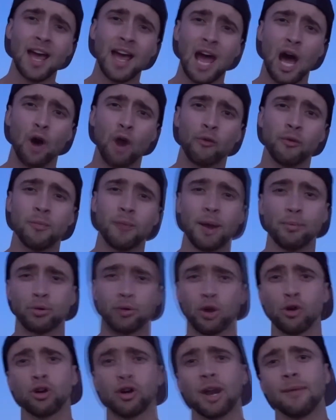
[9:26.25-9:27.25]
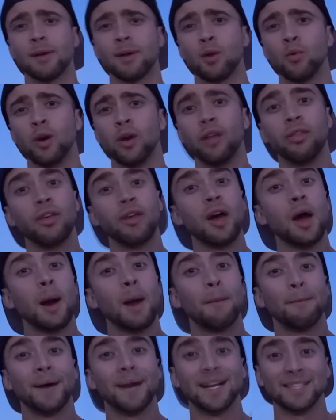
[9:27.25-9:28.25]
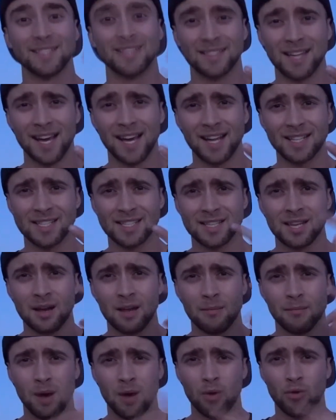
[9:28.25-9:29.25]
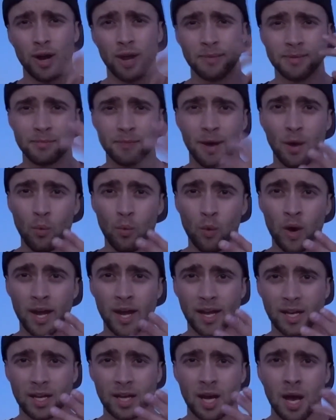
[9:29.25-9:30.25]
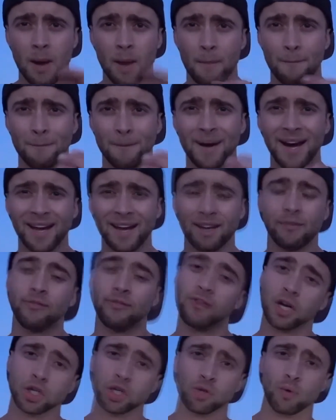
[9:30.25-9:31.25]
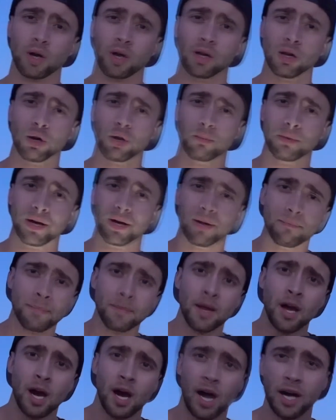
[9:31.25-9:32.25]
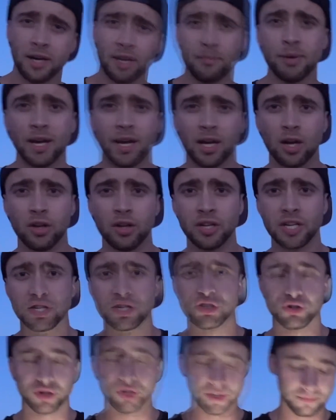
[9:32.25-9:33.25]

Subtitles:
However, my programming with my sets, my reps, and my weight might fluctuate a little bit depending on the injury.